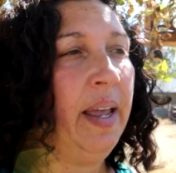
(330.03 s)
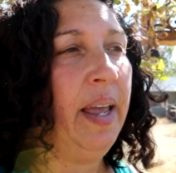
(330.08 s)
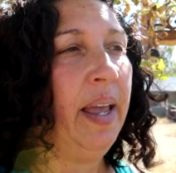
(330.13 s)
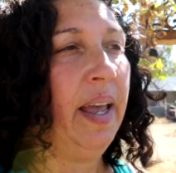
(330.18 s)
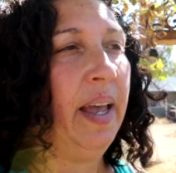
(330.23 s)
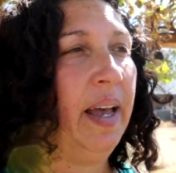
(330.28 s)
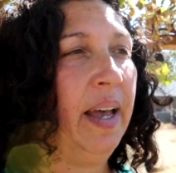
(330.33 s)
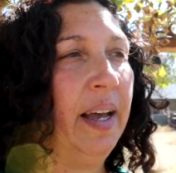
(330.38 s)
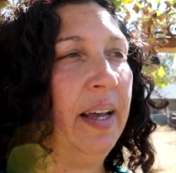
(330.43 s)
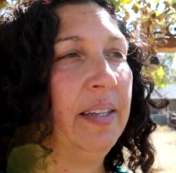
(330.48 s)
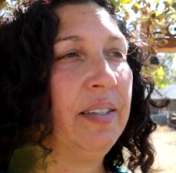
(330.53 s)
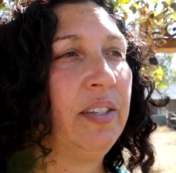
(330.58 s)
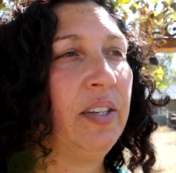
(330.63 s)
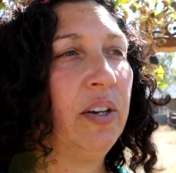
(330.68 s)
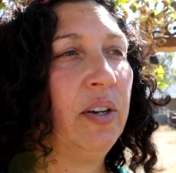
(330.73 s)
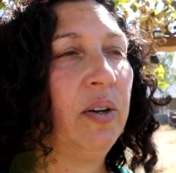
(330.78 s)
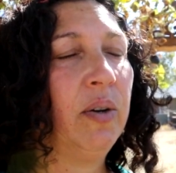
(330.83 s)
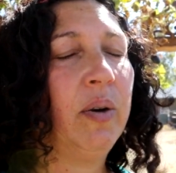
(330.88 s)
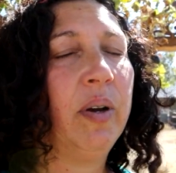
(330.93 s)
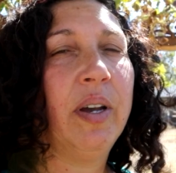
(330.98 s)
And
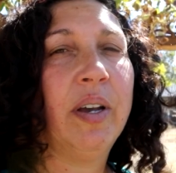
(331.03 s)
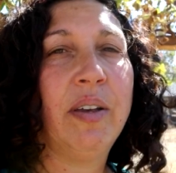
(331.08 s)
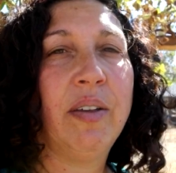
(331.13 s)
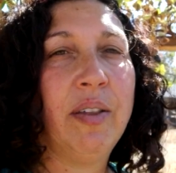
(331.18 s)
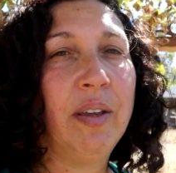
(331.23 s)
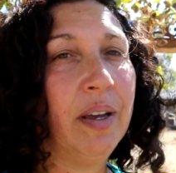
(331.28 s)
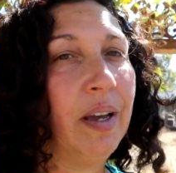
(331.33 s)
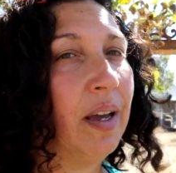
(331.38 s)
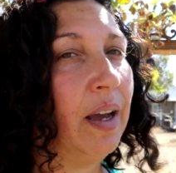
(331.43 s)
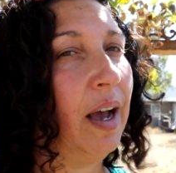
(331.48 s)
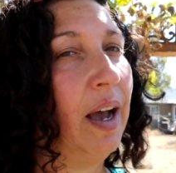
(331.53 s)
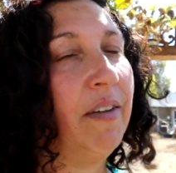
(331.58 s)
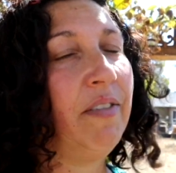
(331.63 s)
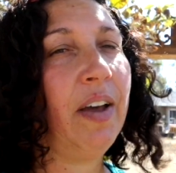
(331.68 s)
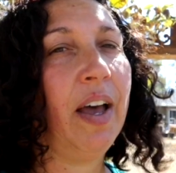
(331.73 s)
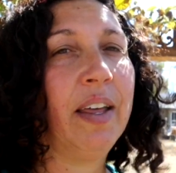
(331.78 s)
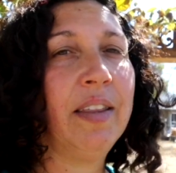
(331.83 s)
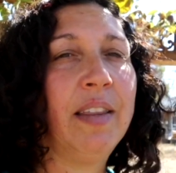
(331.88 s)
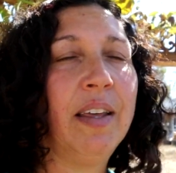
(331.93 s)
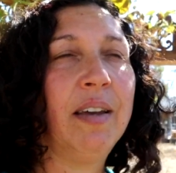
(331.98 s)
so I've
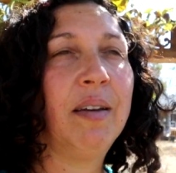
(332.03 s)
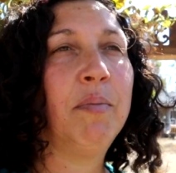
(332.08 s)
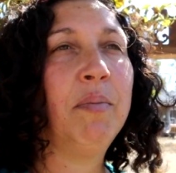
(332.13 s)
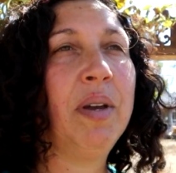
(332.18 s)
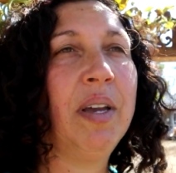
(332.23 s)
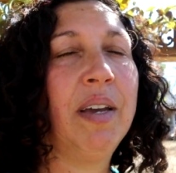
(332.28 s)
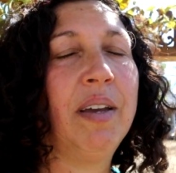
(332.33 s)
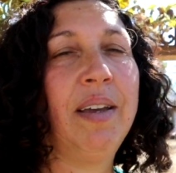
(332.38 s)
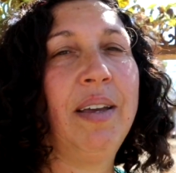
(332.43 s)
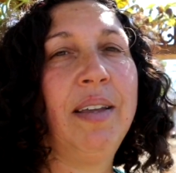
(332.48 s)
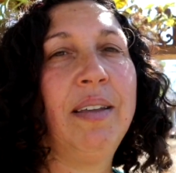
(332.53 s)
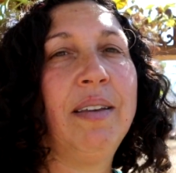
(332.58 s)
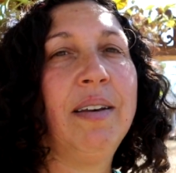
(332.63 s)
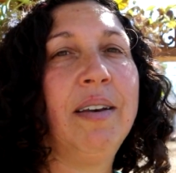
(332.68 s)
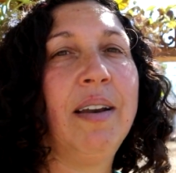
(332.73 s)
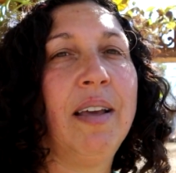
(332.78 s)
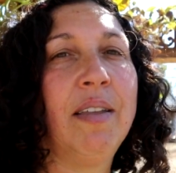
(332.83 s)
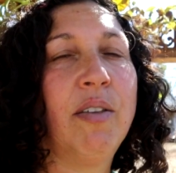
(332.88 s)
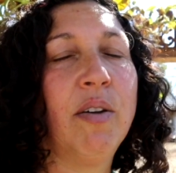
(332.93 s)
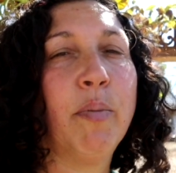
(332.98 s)
had them
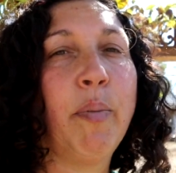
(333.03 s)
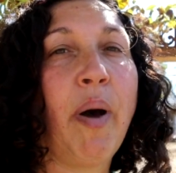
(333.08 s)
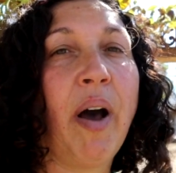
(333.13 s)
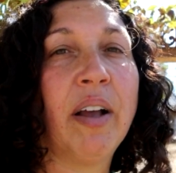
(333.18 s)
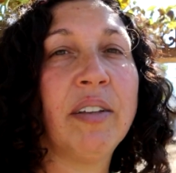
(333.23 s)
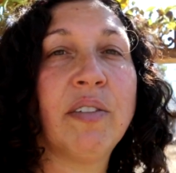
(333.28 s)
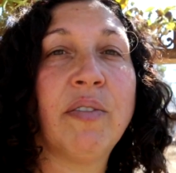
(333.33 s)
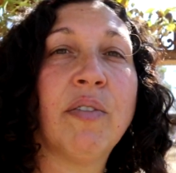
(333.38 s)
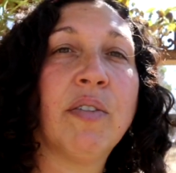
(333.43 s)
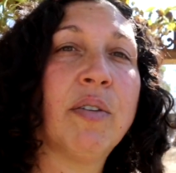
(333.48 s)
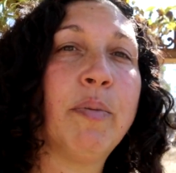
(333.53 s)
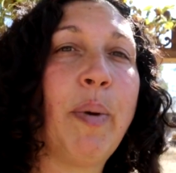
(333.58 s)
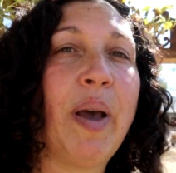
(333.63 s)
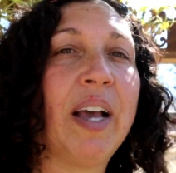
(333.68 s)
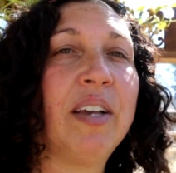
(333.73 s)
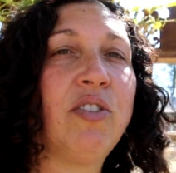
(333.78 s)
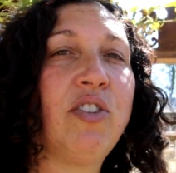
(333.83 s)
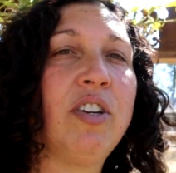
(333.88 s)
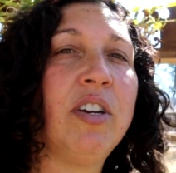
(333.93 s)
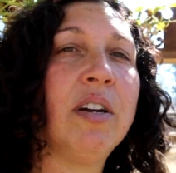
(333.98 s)
in their pots for the
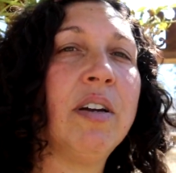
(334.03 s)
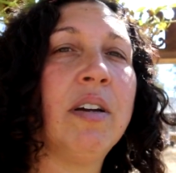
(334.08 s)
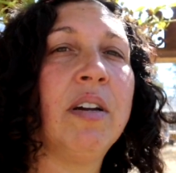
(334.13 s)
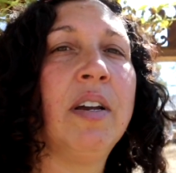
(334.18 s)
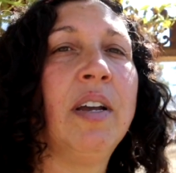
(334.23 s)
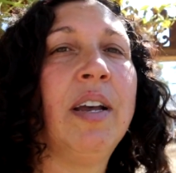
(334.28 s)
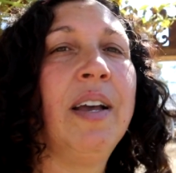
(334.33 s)
past year.